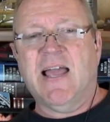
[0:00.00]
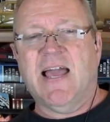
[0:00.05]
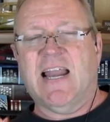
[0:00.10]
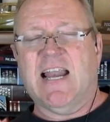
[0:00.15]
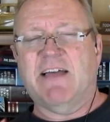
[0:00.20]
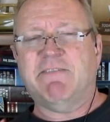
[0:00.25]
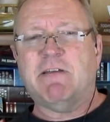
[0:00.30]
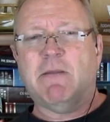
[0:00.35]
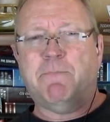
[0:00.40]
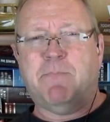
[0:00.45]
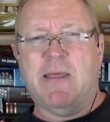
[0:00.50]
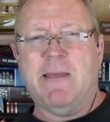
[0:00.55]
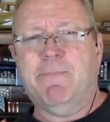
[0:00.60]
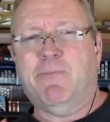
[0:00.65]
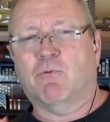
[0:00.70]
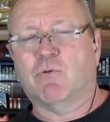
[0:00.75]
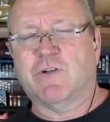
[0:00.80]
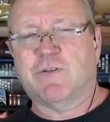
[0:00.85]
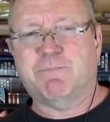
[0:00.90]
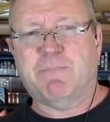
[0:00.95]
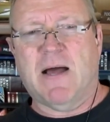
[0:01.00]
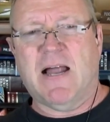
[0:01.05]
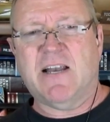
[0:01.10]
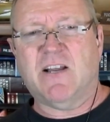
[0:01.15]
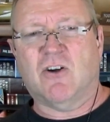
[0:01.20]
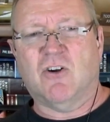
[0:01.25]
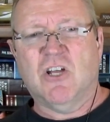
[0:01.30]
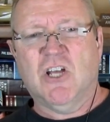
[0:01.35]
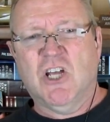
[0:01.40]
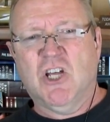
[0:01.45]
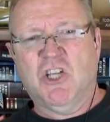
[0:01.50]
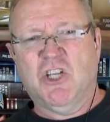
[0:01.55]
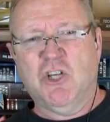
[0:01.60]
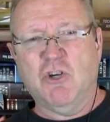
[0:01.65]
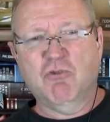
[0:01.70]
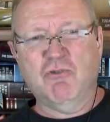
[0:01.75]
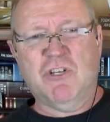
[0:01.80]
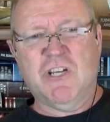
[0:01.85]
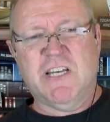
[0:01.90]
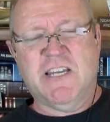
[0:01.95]
And I've had people respond and go,
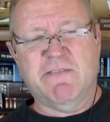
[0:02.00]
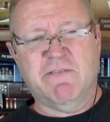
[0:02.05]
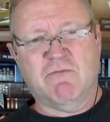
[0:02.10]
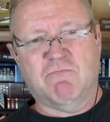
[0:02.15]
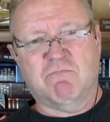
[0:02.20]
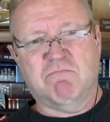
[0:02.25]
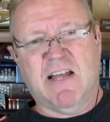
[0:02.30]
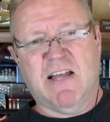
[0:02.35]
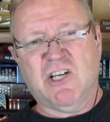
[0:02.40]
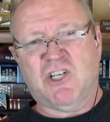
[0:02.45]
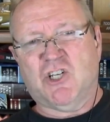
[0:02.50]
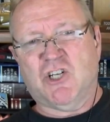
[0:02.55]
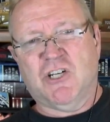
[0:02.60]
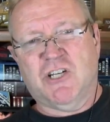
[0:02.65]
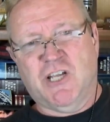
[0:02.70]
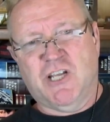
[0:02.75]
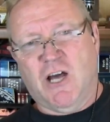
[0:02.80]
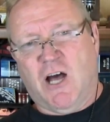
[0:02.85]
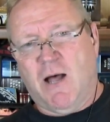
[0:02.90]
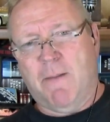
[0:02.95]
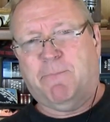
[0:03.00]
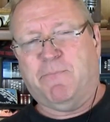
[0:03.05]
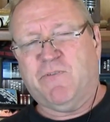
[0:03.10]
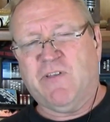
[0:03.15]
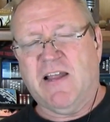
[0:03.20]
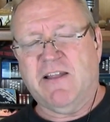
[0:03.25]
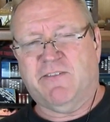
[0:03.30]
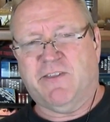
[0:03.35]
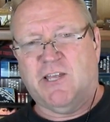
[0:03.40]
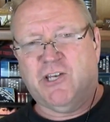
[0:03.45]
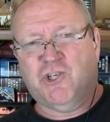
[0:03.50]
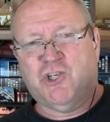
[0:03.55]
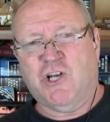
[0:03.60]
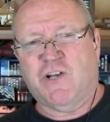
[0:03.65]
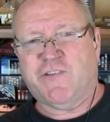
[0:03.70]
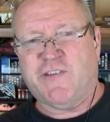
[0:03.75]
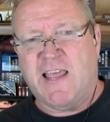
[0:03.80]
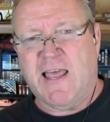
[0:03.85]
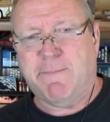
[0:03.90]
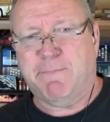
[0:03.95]
you didn't even mention the update that
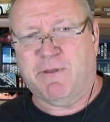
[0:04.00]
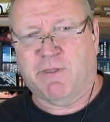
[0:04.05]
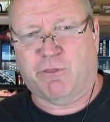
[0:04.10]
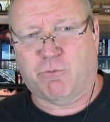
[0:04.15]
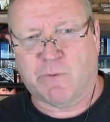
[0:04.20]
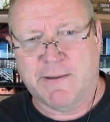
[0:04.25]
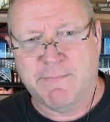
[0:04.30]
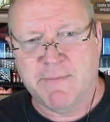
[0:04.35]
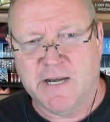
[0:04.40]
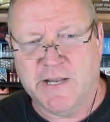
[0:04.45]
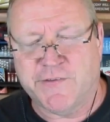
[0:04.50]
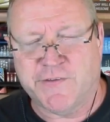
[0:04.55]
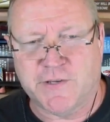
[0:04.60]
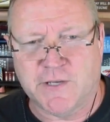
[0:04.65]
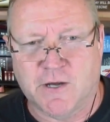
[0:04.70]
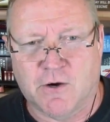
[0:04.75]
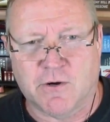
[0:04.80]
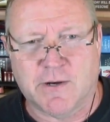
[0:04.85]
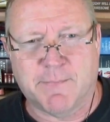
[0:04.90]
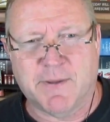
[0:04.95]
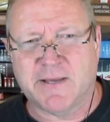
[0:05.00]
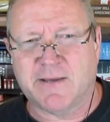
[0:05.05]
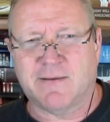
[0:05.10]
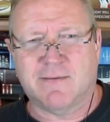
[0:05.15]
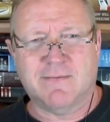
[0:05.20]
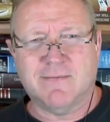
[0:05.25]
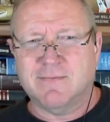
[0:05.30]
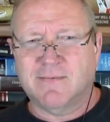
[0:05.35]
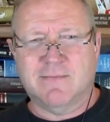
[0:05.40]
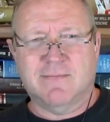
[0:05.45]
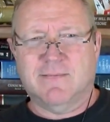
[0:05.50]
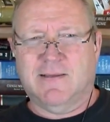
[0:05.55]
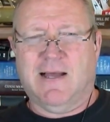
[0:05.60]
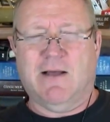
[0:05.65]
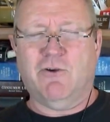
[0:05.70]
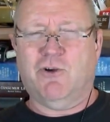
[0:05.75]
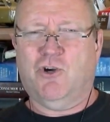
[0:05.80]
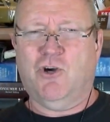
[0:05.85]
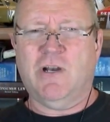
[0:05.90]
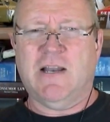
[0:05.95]
just happened 3 minutes ago. And I'm like,
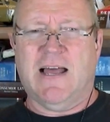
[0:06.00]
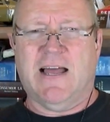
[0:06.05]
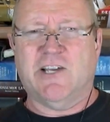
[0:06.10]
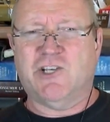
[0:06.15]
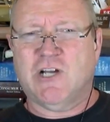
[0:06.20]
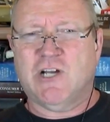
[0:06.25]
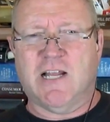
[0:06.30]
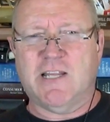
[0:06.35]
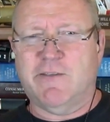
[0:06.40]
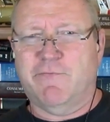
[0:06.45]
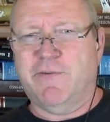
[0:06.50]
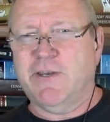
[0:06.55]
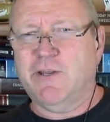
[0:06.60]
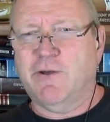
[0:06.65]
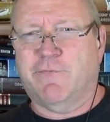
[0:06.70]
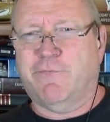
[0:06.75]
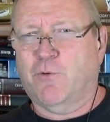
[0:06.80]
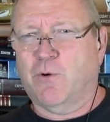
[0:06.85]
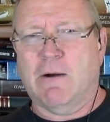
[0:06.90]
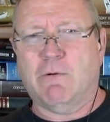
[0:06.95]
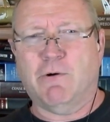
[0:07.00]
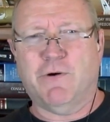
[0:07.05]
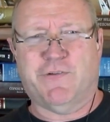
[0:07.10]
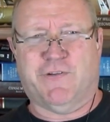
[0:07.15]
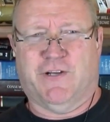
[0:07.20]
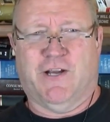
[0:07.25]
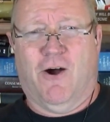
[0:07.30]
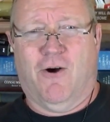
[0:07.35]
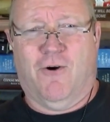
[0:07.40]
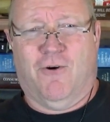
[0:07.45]
how could I? I shot the video 4 hours ago.